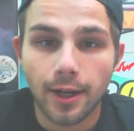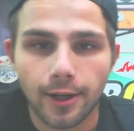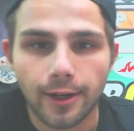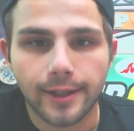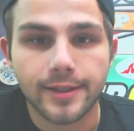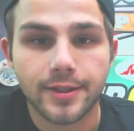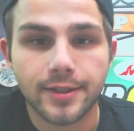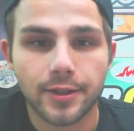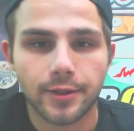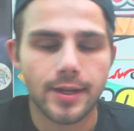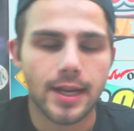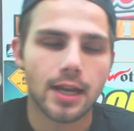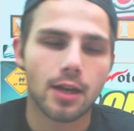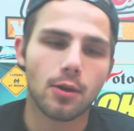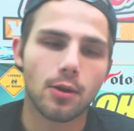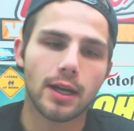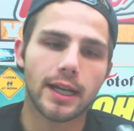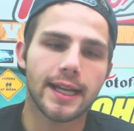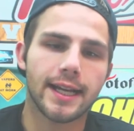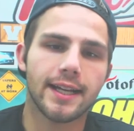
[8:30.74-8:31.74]
Alright, so
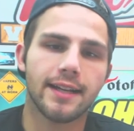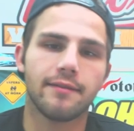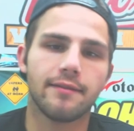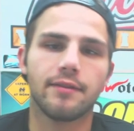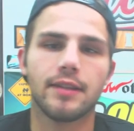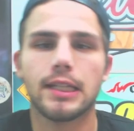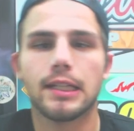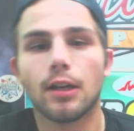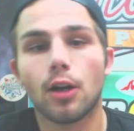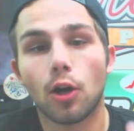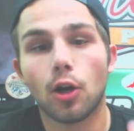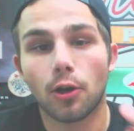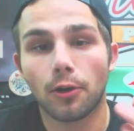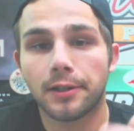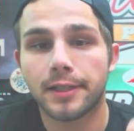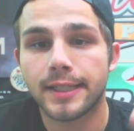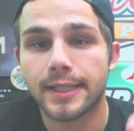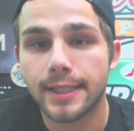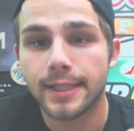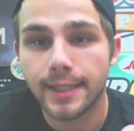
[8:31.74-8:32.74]
now I have the
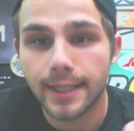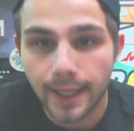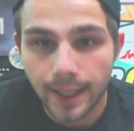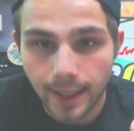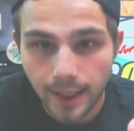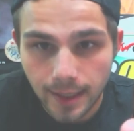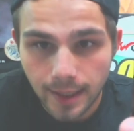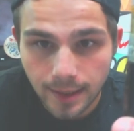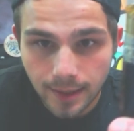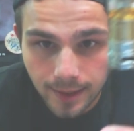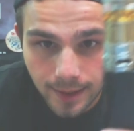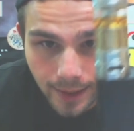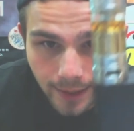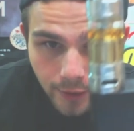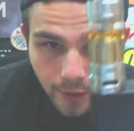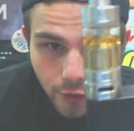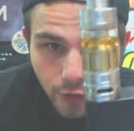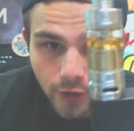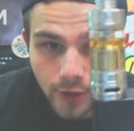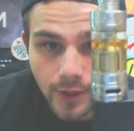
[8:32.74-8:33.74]
RTA
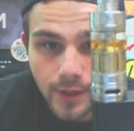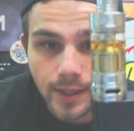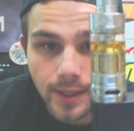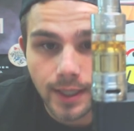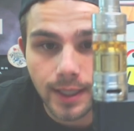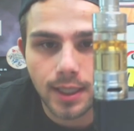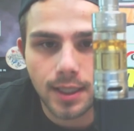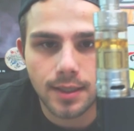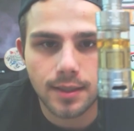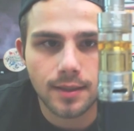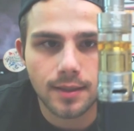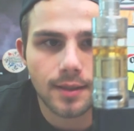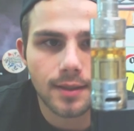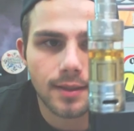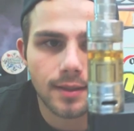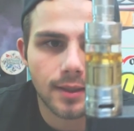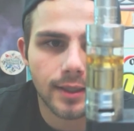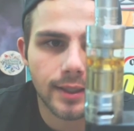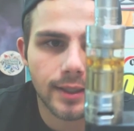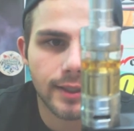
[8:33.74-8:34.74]
section
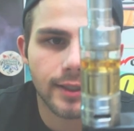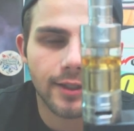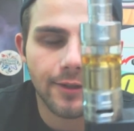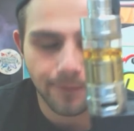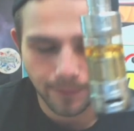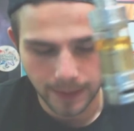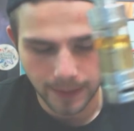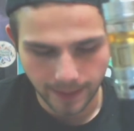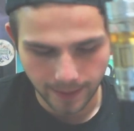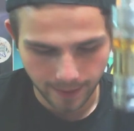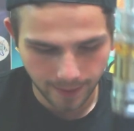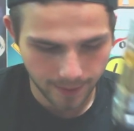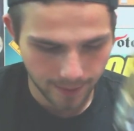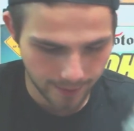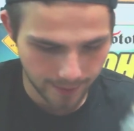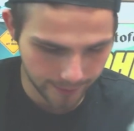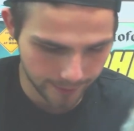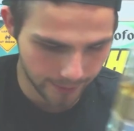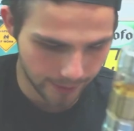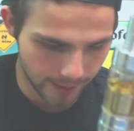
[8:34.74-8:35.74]
inside of my
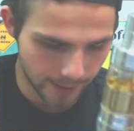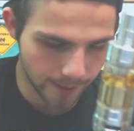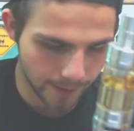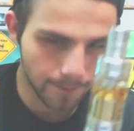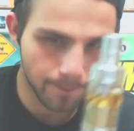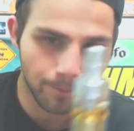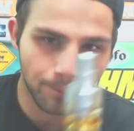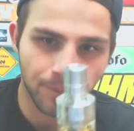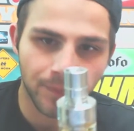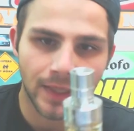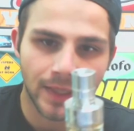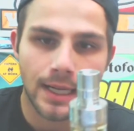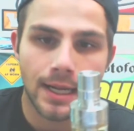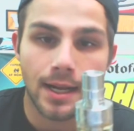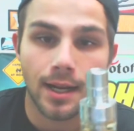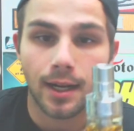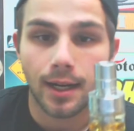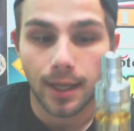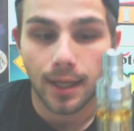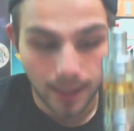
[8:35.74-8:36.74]
Scylla.
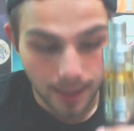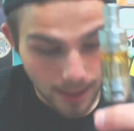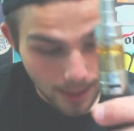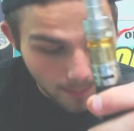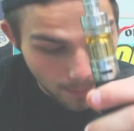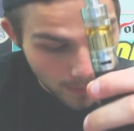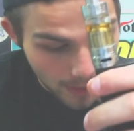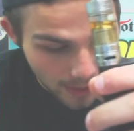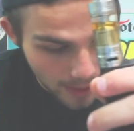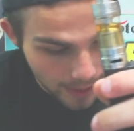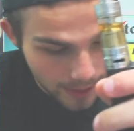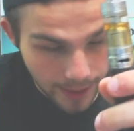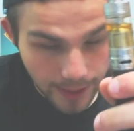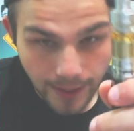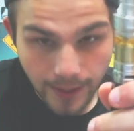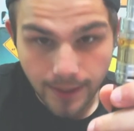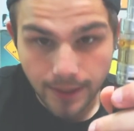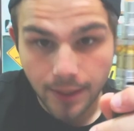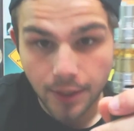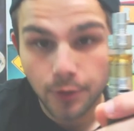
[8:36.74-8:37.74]
Um,
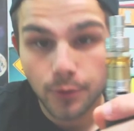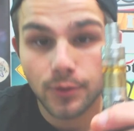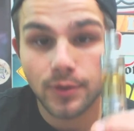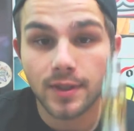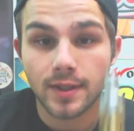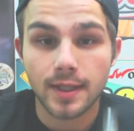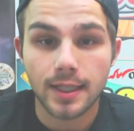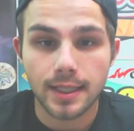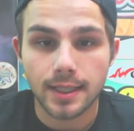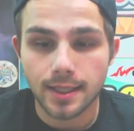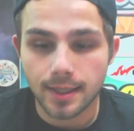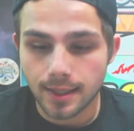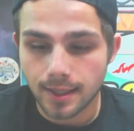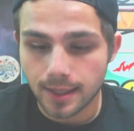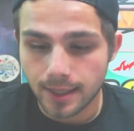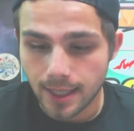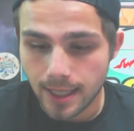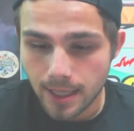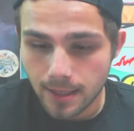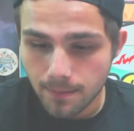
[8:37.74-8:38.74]
I used the
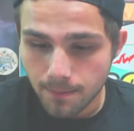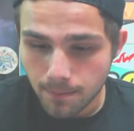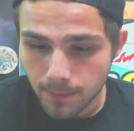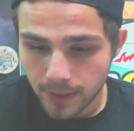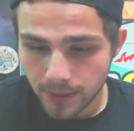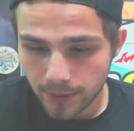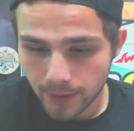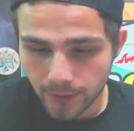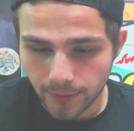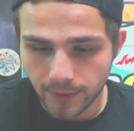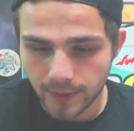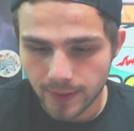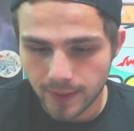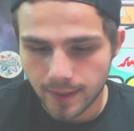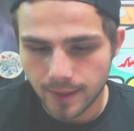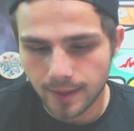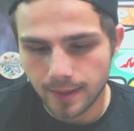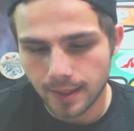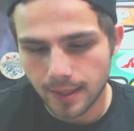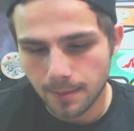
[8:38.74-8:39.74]
same build.
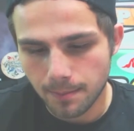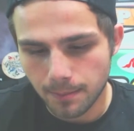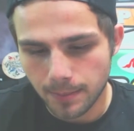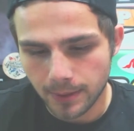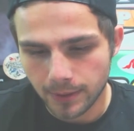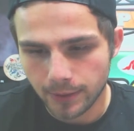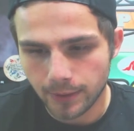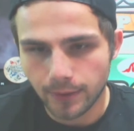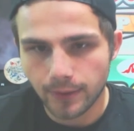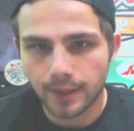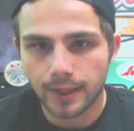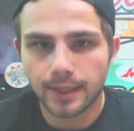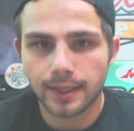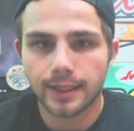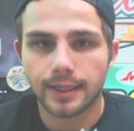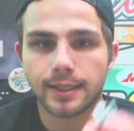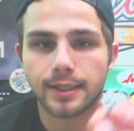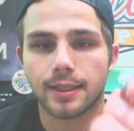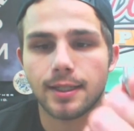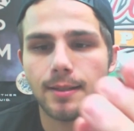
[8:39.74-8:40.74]
This is the build that
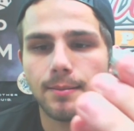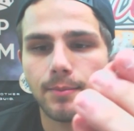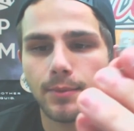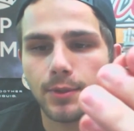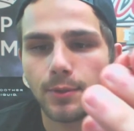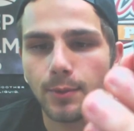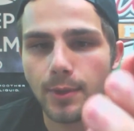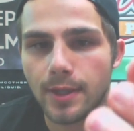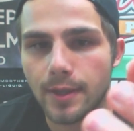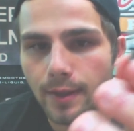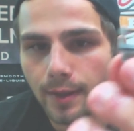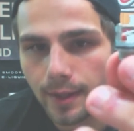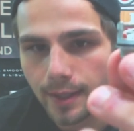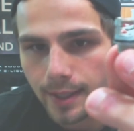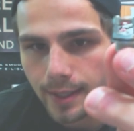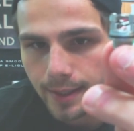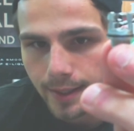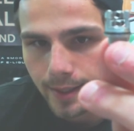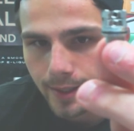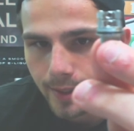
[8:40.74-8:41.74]
it comes with.
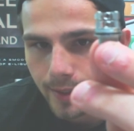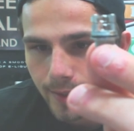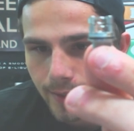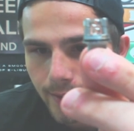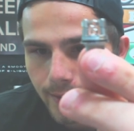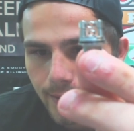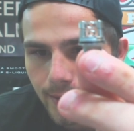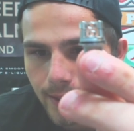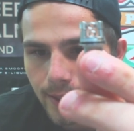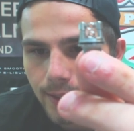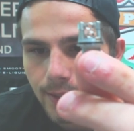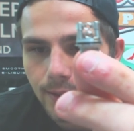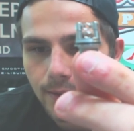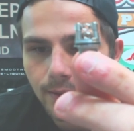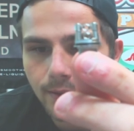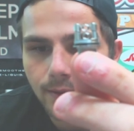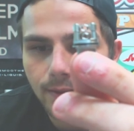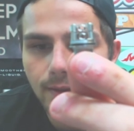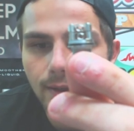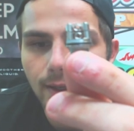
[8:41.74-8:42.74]
It is the
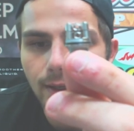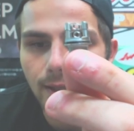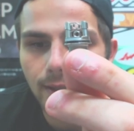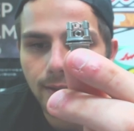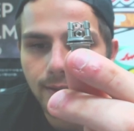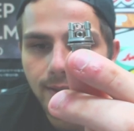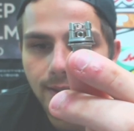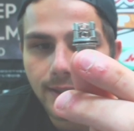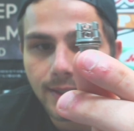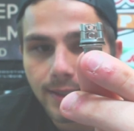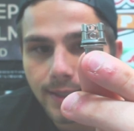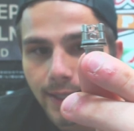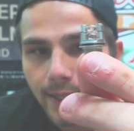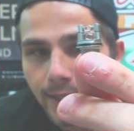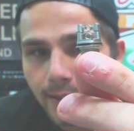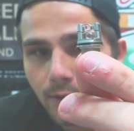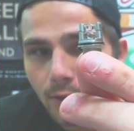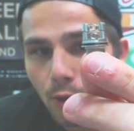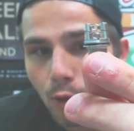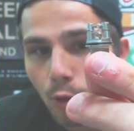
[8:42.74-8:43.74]
uh,
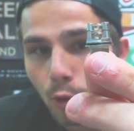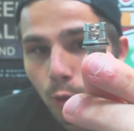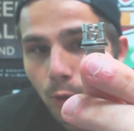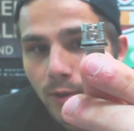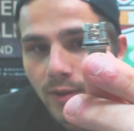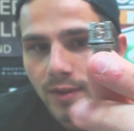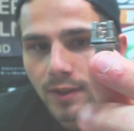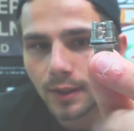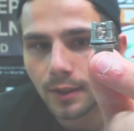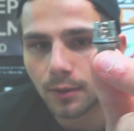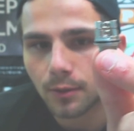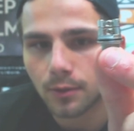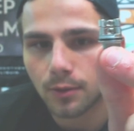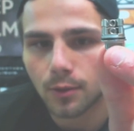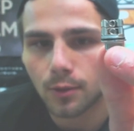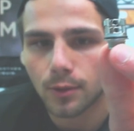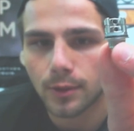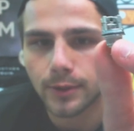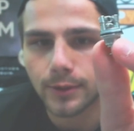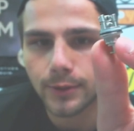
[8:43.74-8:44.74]
stacked horizontal
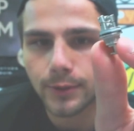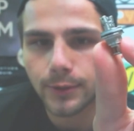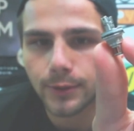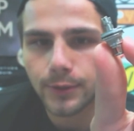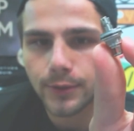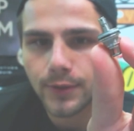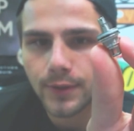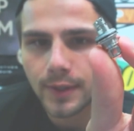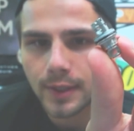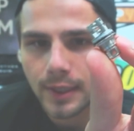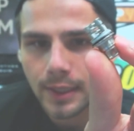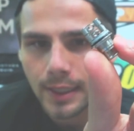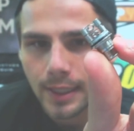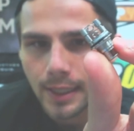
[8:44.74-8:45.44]
coils.